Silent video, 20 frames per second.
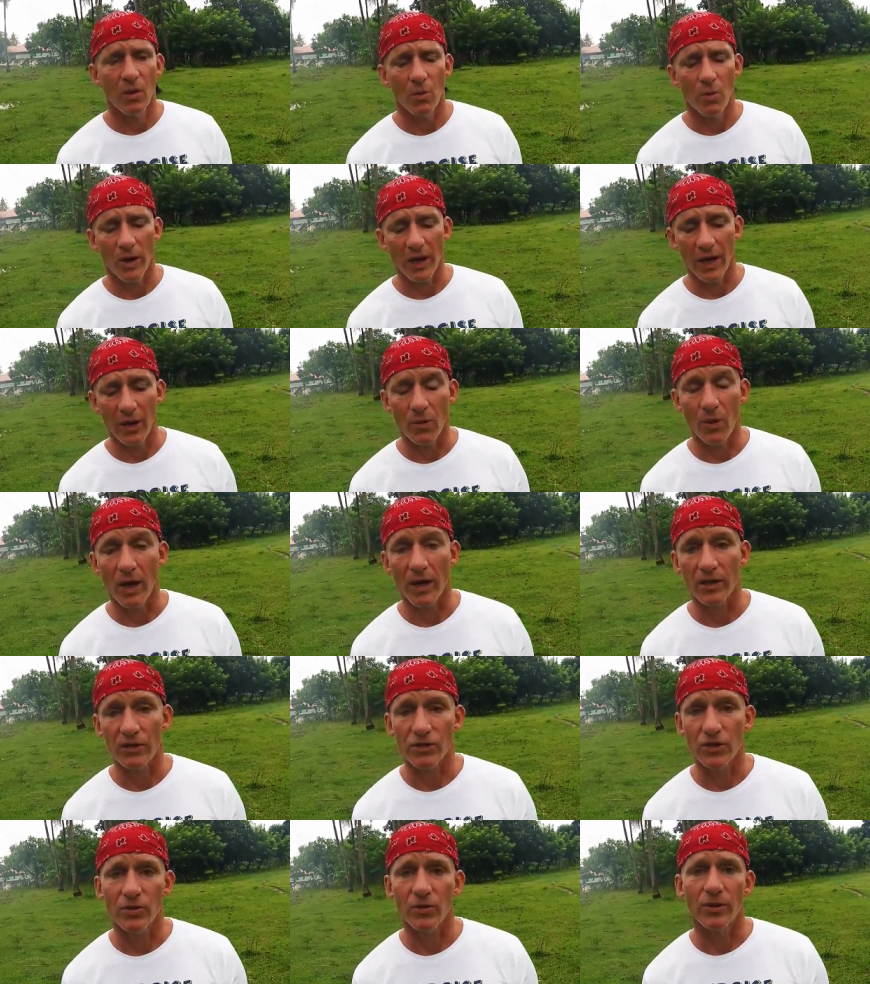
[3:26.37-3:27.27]
what I
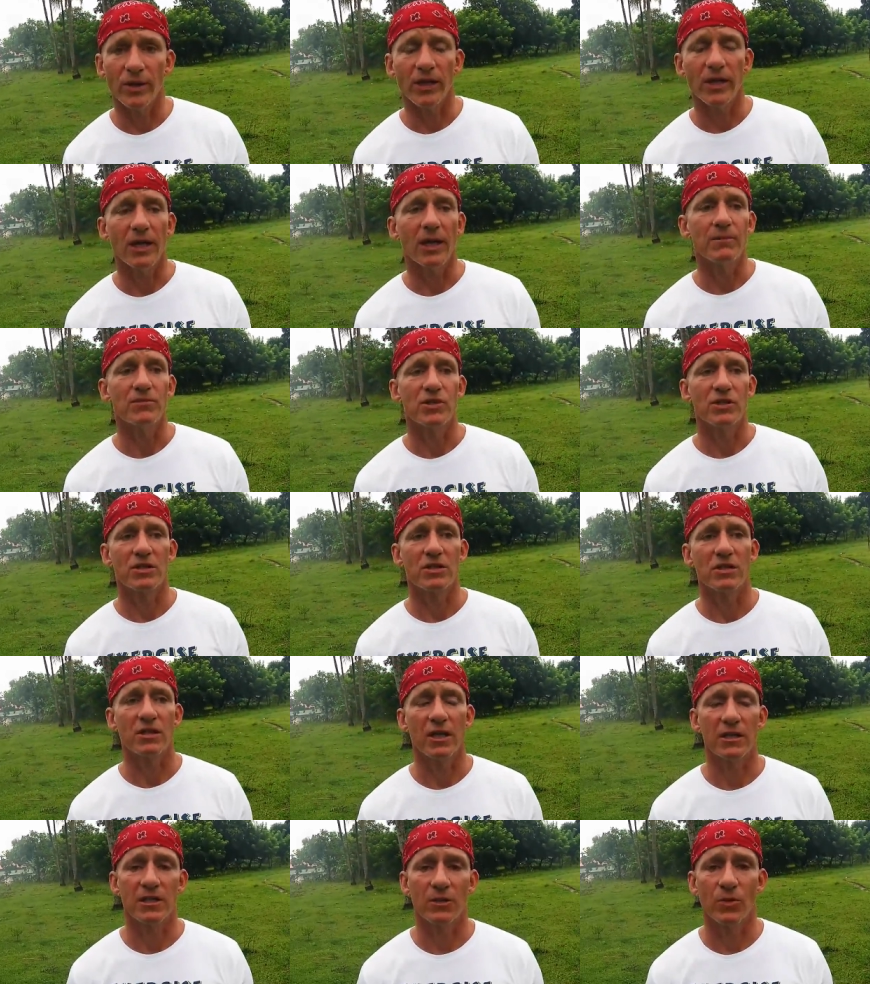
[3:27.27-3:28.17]
want to do when it comes to
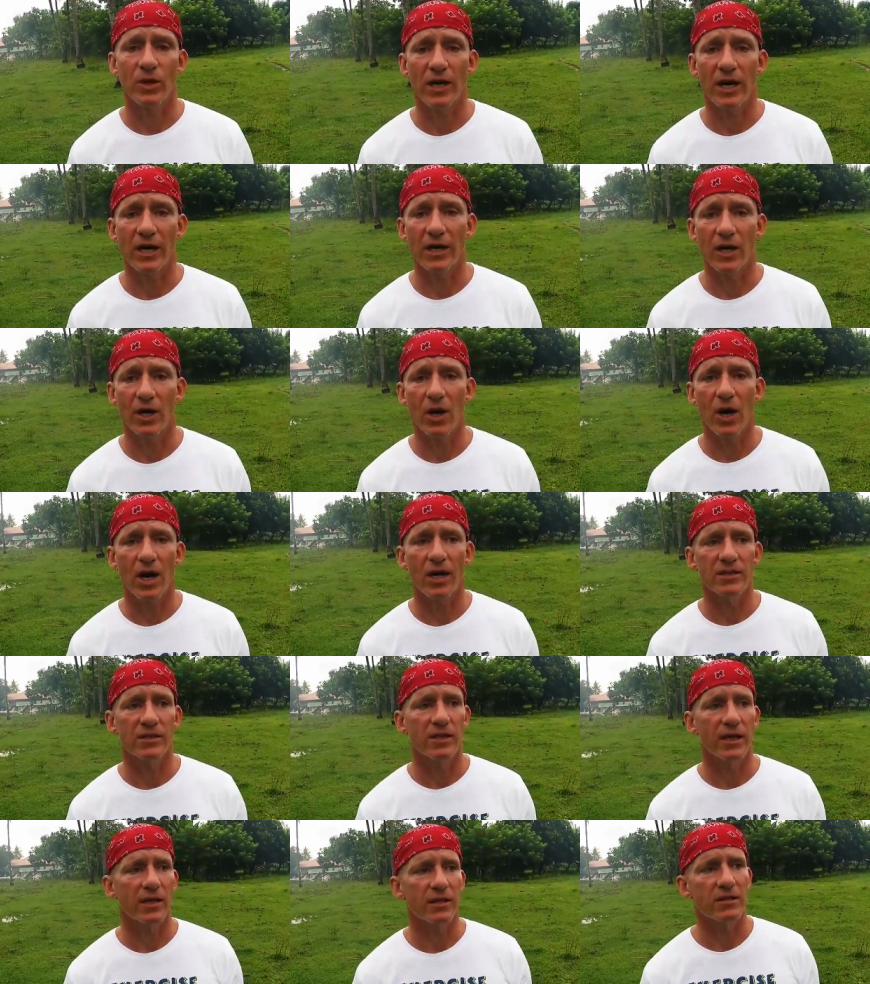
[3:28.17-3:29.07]
selecting what kind of
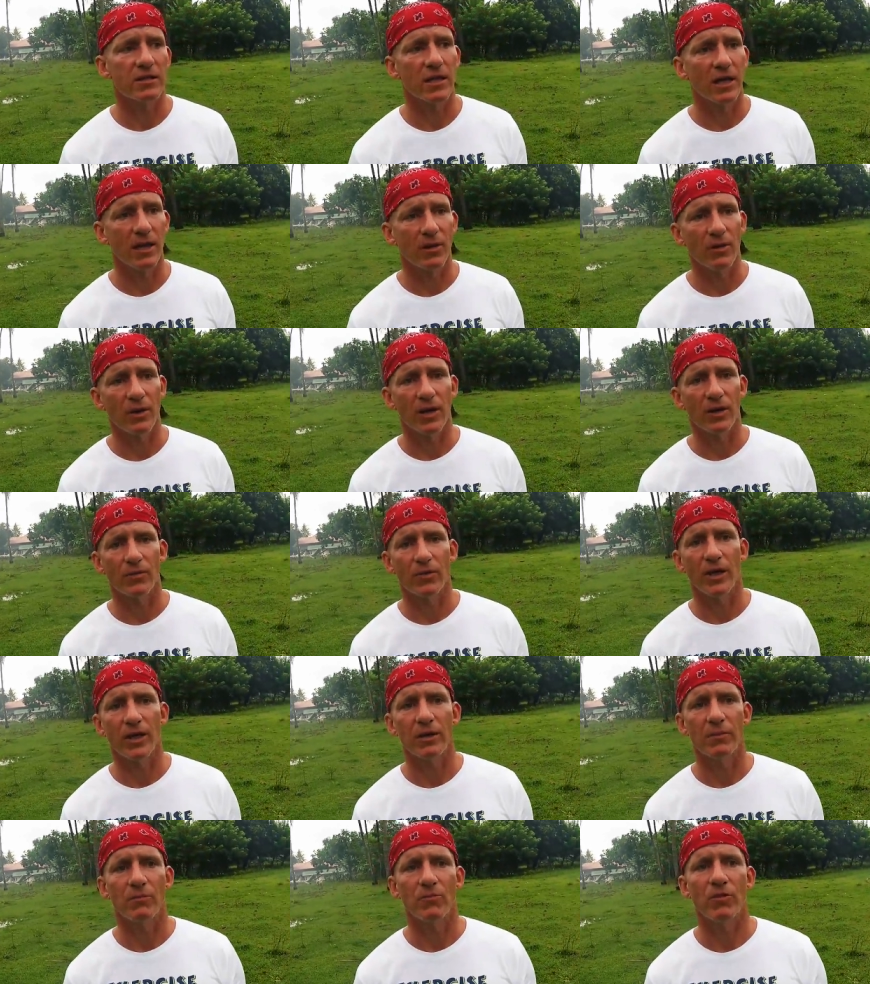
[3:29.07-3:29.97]
content I want to write.